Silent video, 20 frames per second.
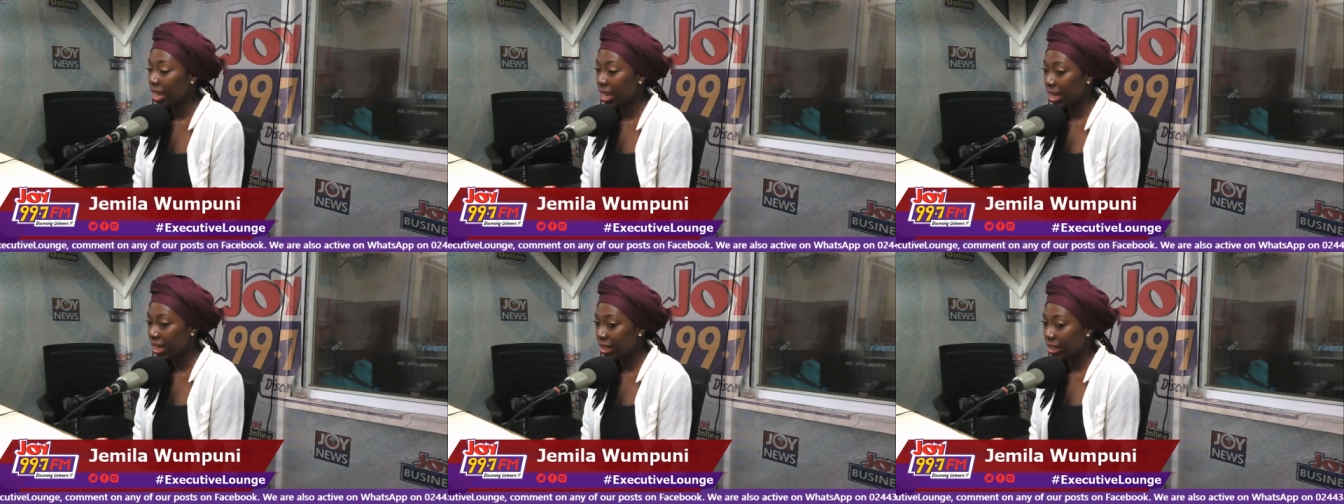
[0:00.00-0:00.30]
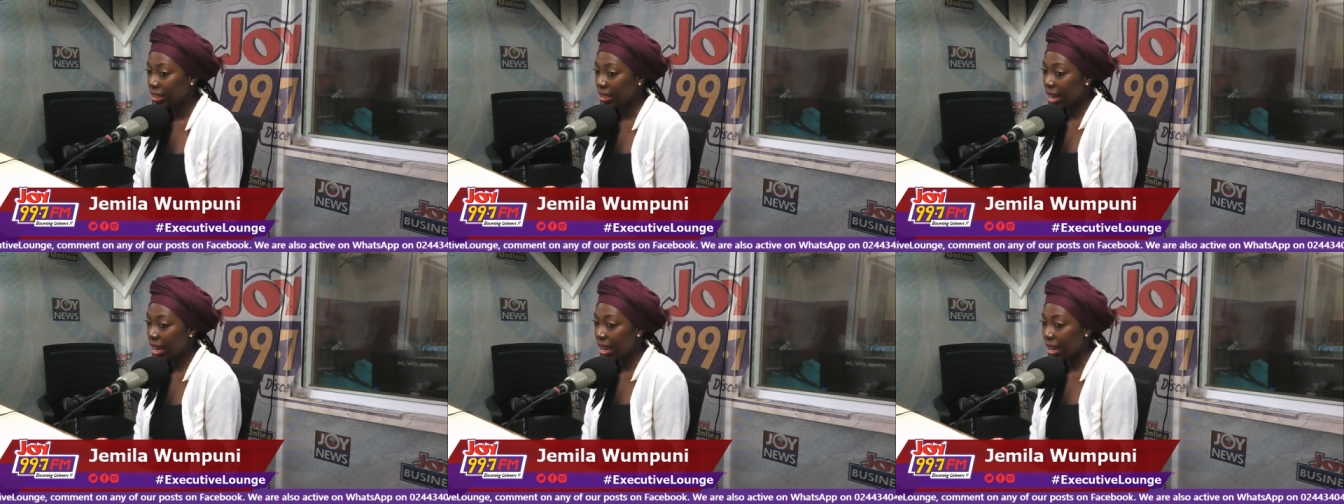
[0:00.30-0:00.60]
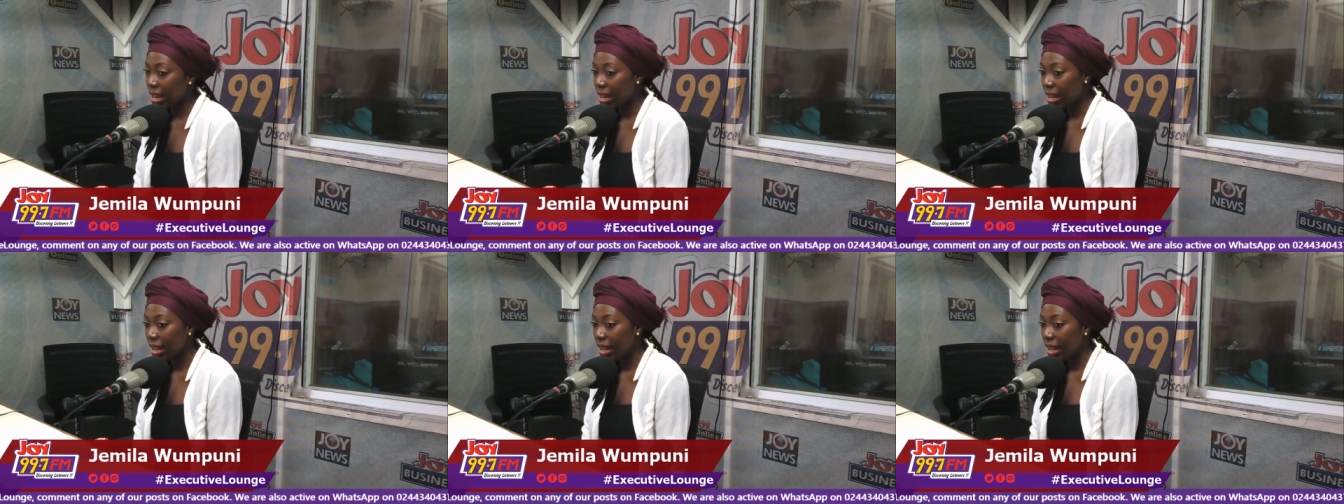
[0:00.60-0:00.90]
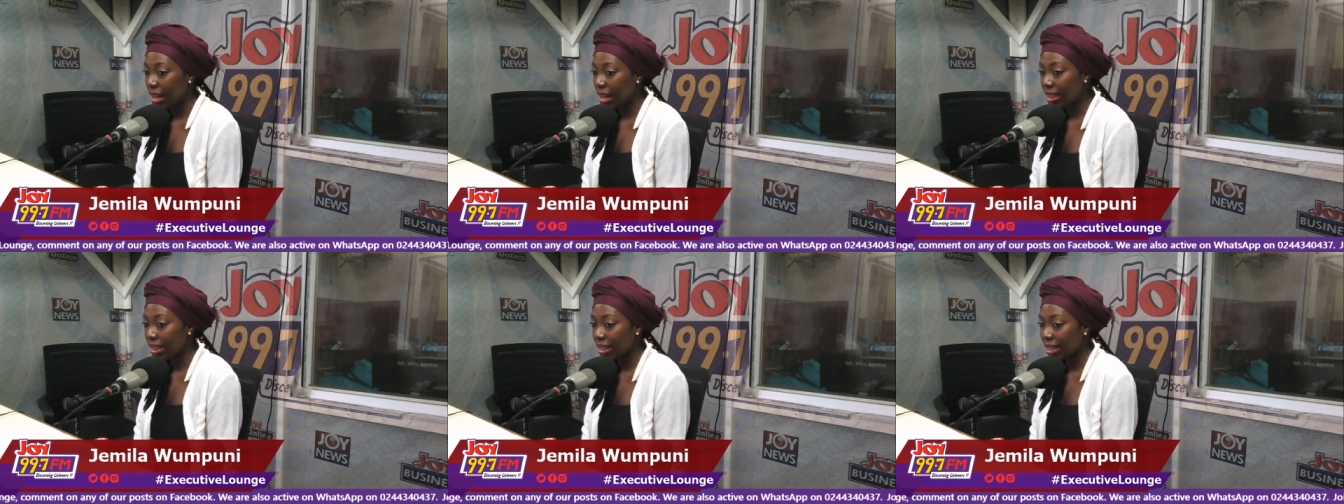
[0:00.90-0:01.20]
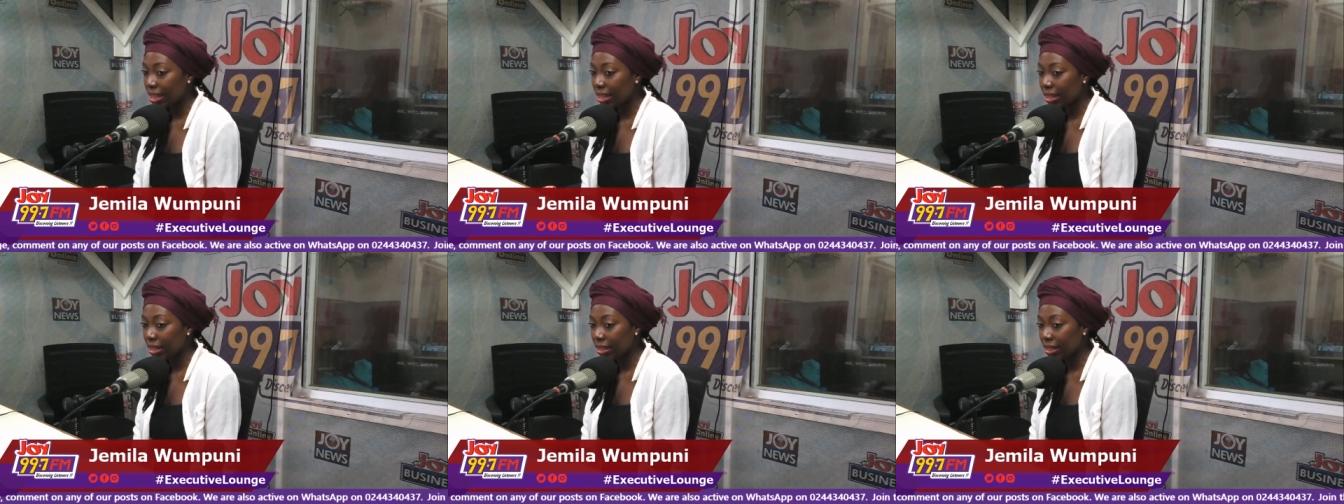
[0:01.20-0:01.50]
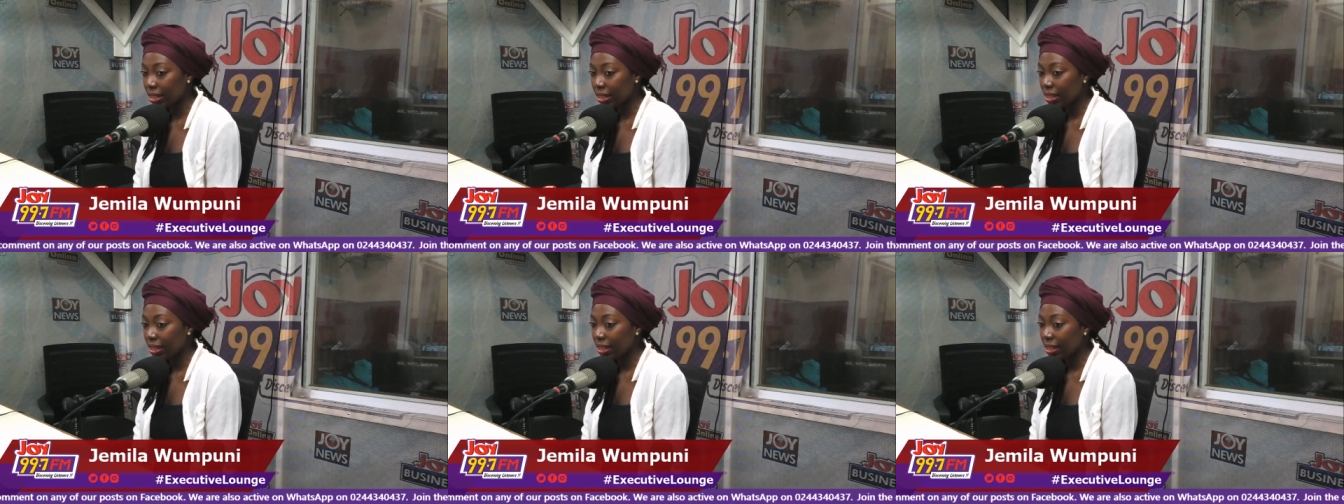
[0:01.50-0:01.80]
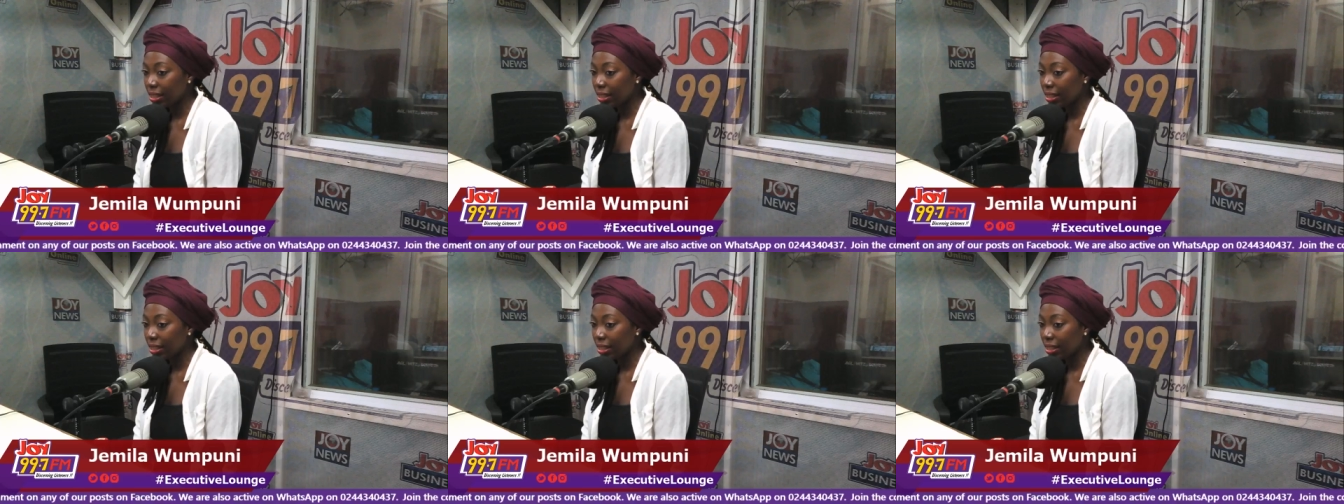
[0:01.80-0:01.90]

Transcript: Mm. And I think,